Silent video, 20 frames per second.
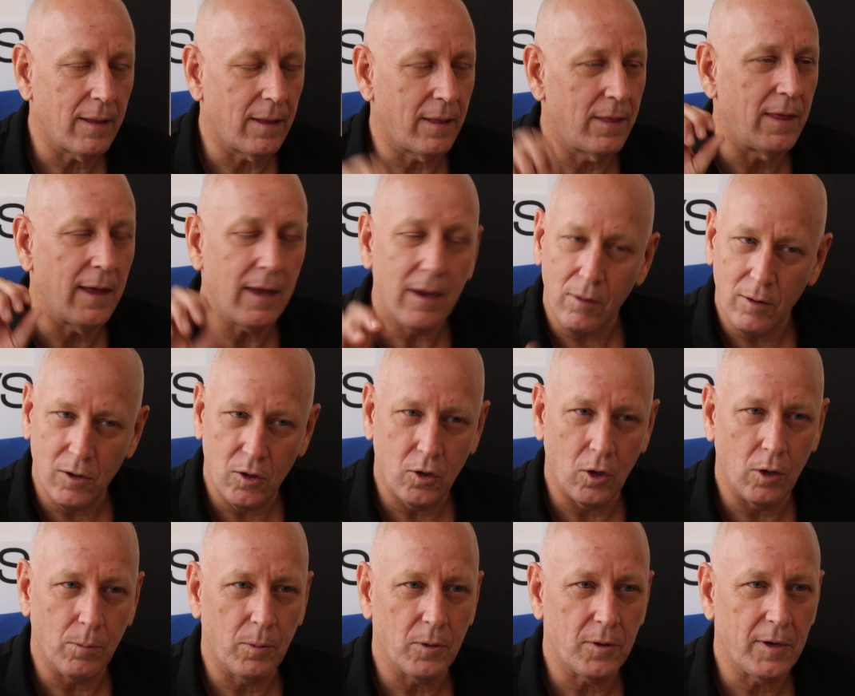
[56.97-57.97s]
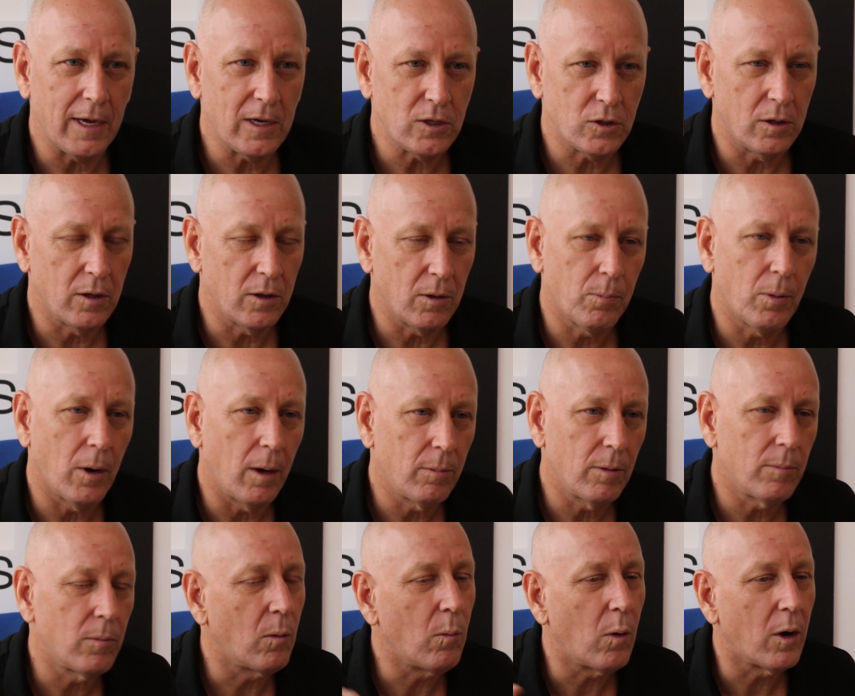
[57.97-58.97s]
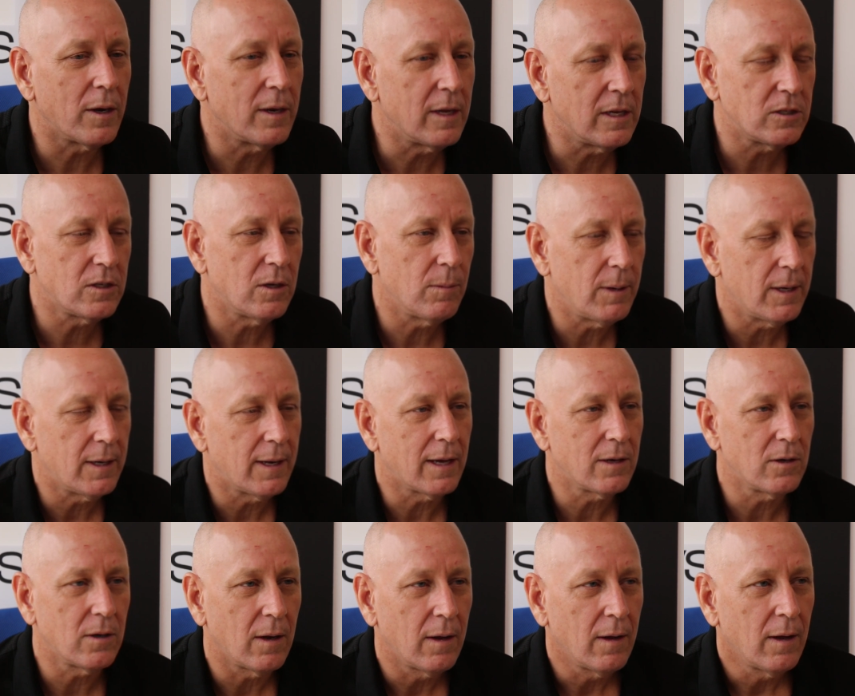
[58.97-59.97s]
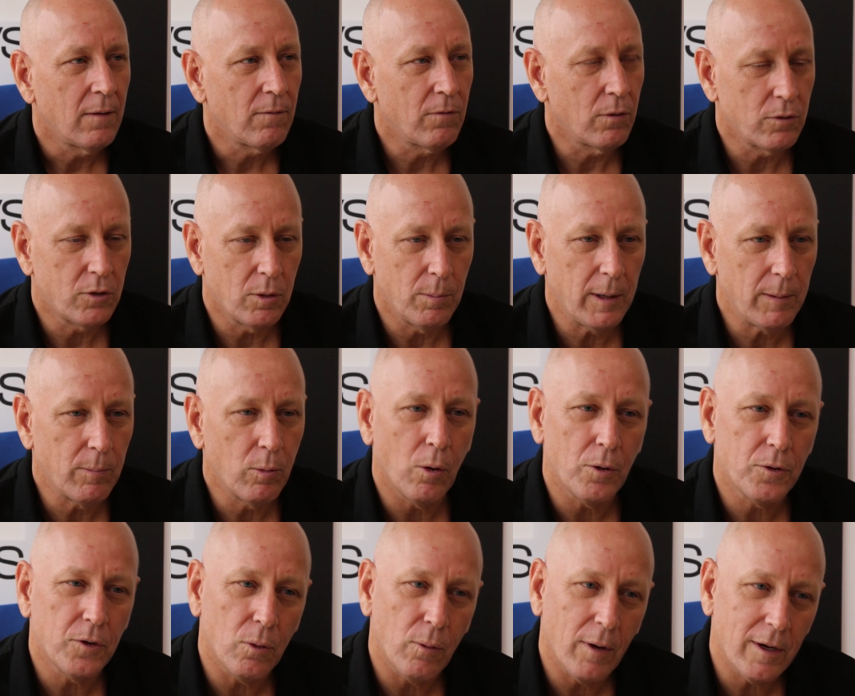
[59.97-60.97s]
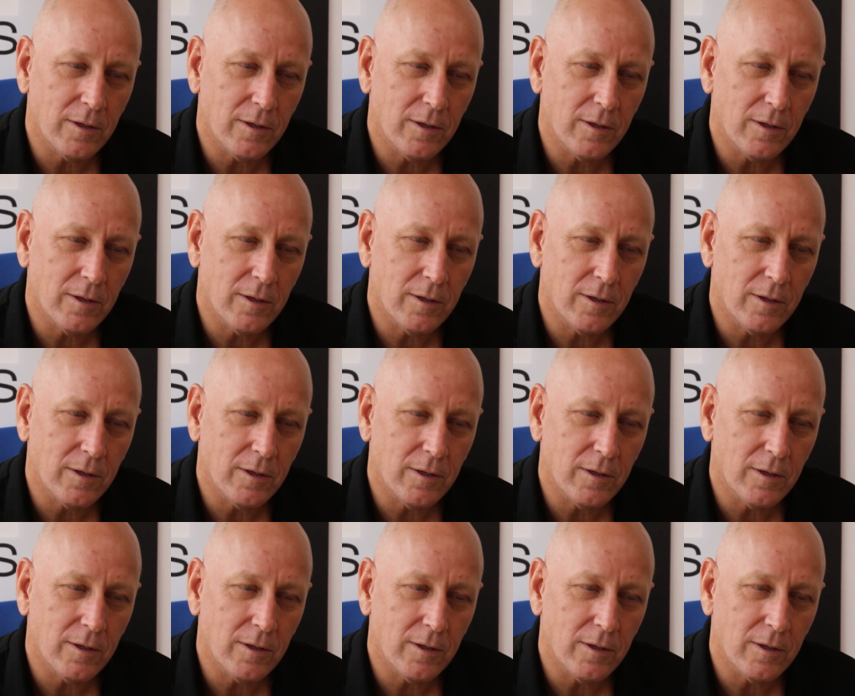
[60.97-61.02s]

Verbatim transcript: their interpretation of the problem and what needs to be done for it to be brought to